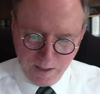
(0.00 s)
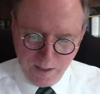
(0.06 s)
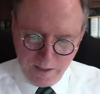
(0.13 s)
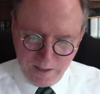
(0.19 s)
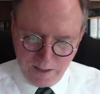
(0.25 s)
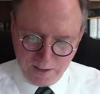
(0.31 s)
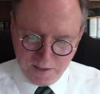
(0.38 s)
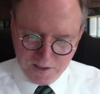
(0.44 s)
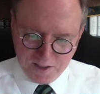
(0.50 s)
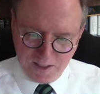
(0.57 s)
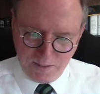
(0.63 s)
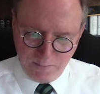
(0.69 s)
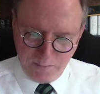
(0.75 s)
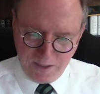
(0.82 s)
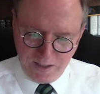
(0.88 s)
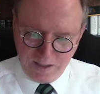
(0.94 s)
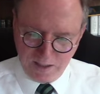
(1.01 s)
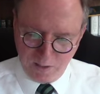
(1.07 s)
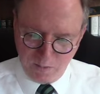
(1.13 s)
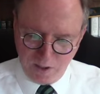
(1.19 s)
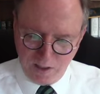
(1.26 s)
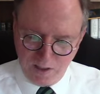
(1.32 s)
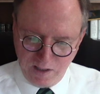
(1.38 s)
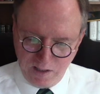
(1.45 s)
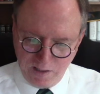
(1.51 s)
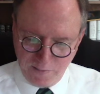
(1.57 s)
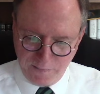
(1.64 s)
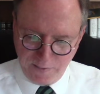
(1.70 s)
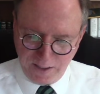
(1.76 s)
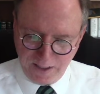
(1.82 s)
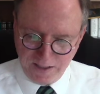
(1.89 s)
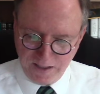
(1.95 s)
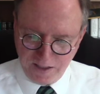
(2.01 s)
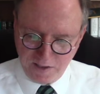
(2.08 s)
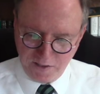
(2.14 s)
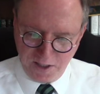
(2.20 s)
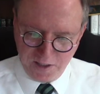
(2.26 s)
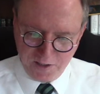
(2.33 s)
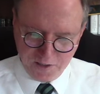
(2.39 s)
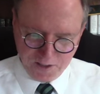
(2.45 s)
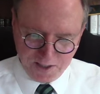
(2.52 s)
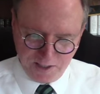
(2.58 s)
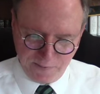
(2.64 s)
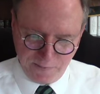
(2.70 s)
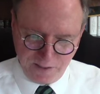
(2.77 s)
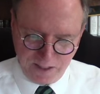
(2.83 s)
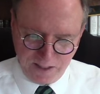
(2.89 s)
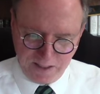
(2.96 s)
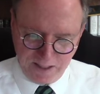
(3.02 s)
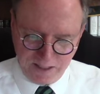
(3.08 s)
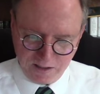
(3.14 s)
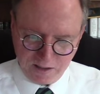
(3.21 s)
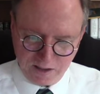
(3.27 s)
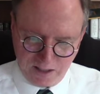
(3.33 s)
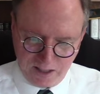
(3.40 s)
That does not mean that we finite creatures can find out